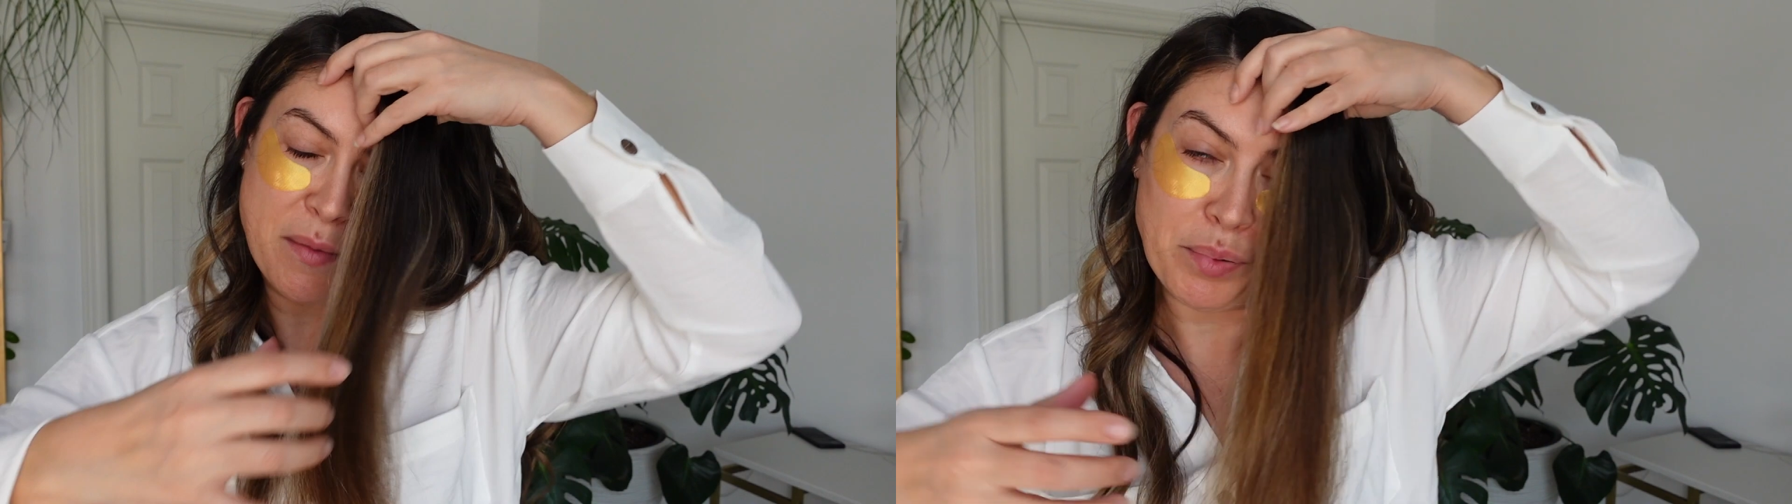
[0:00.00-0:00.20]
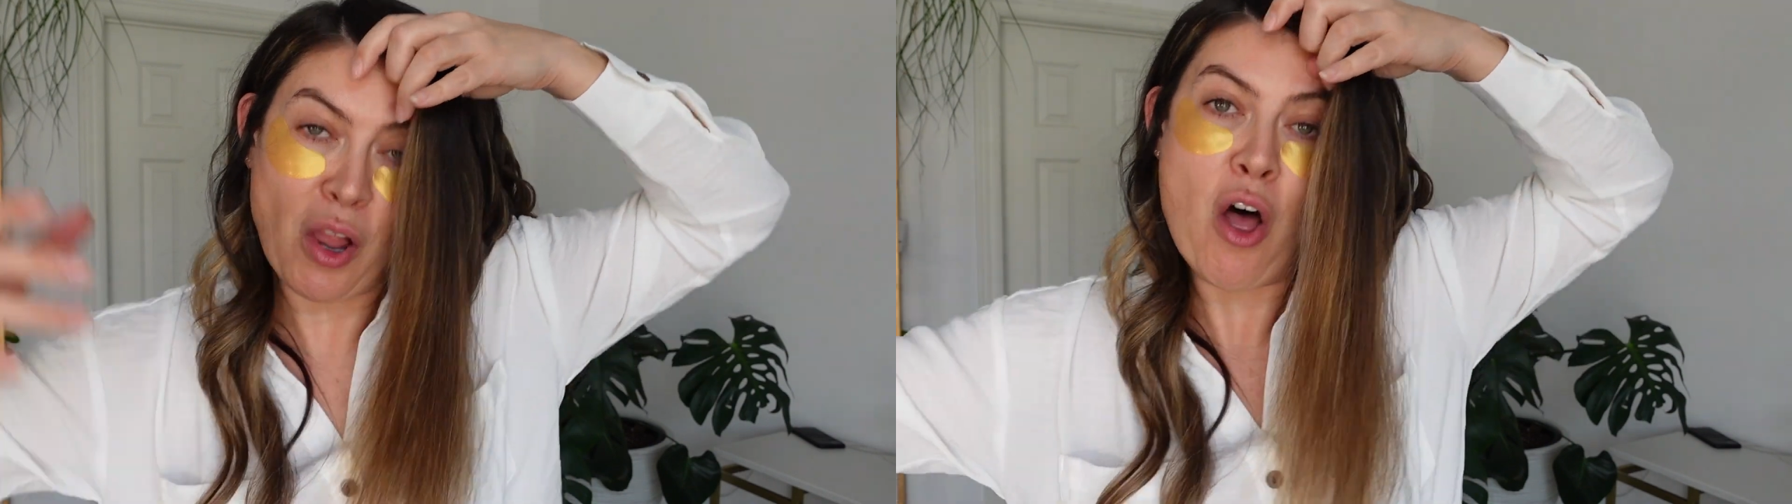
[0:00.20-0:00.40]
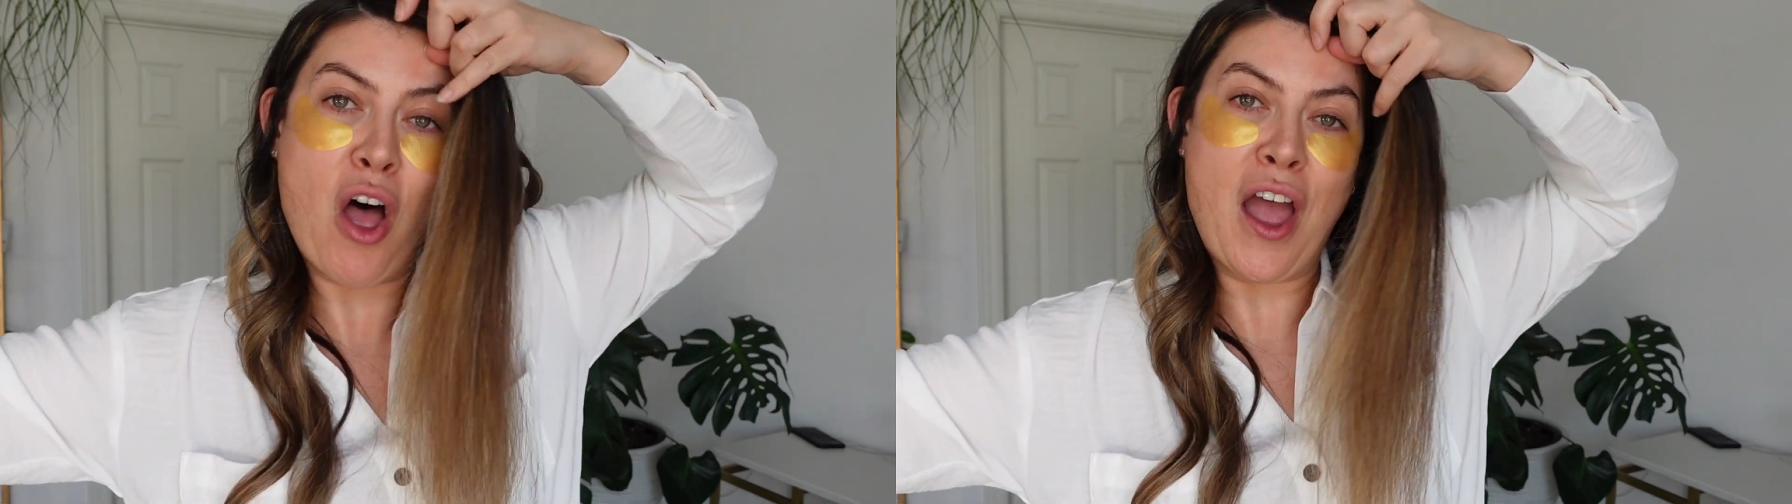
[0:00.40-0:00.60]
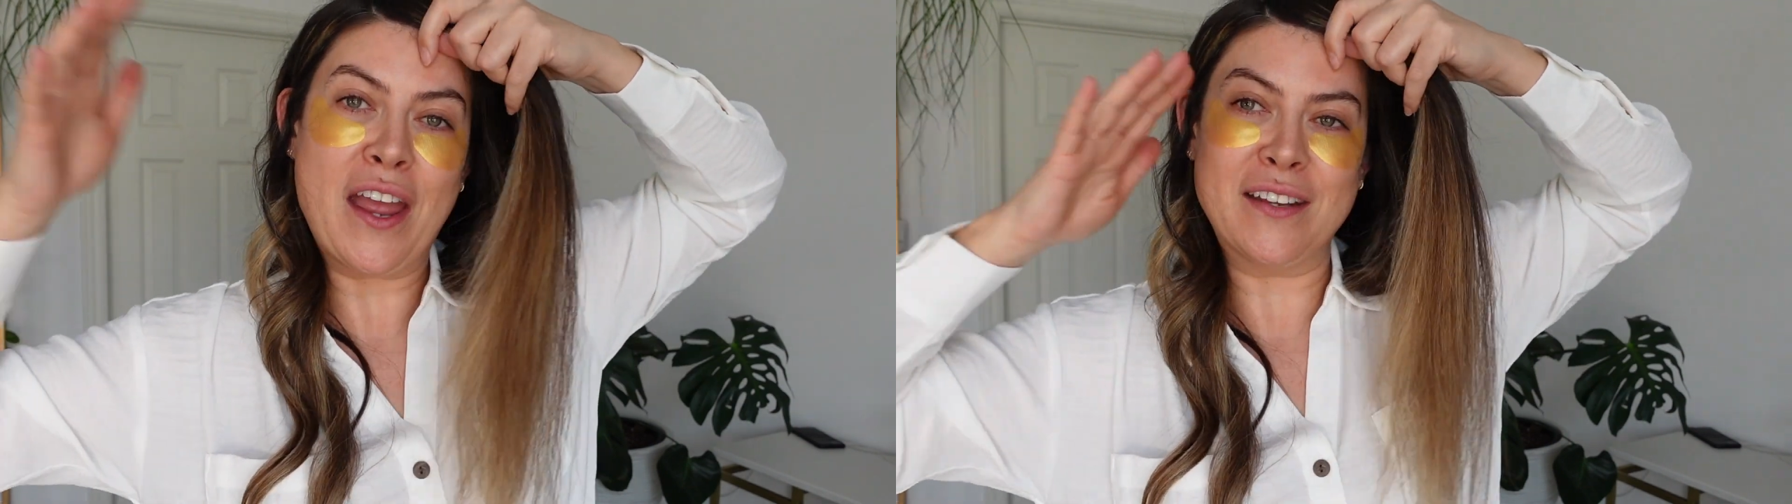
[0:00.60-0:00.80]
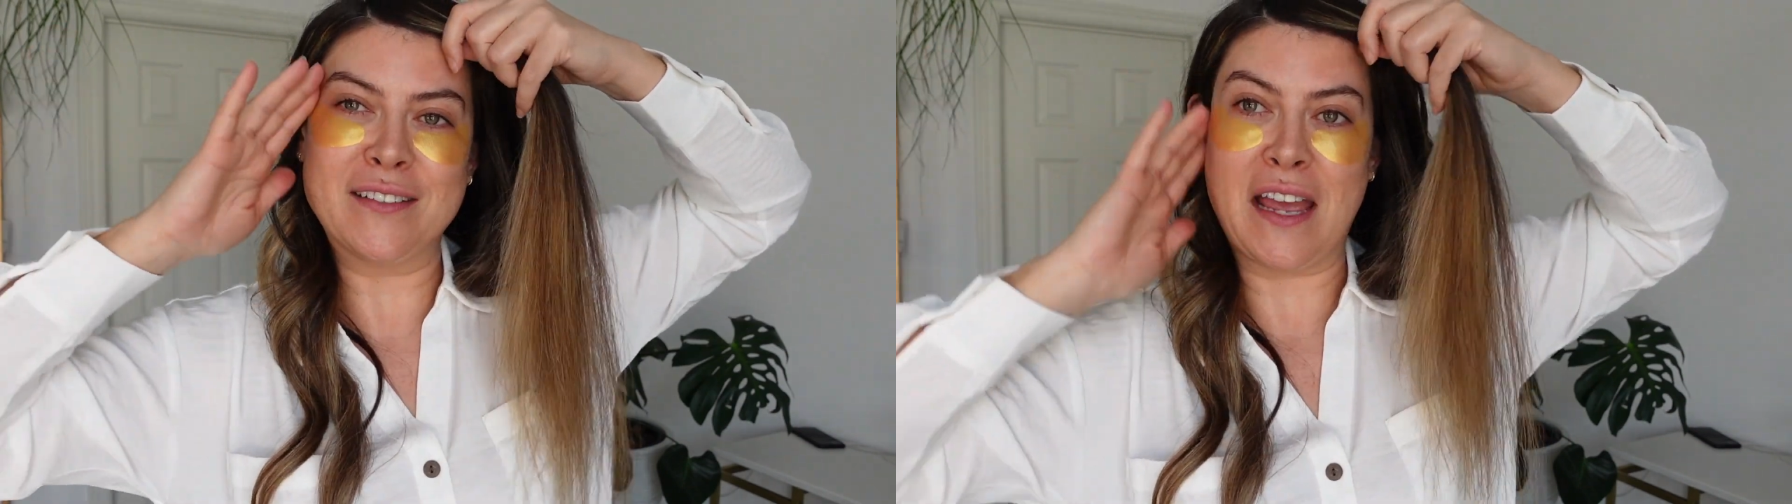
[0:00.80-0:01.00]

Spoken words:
it blonde,